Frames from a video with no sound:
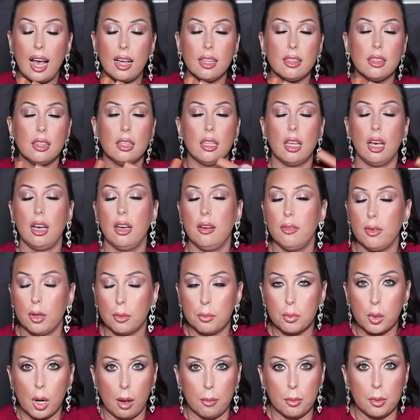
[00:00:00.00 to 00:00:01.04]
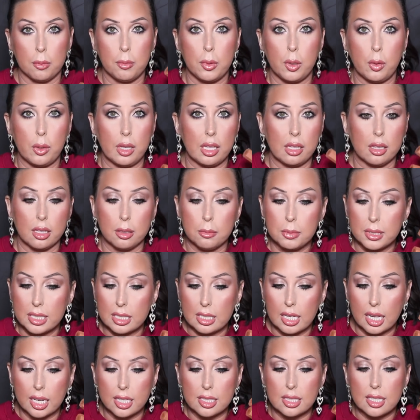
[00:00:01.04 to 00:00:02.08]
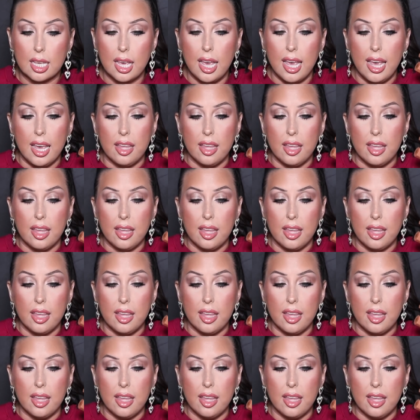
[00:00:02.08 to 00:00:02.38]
I love Proppa Beauty lipsticks.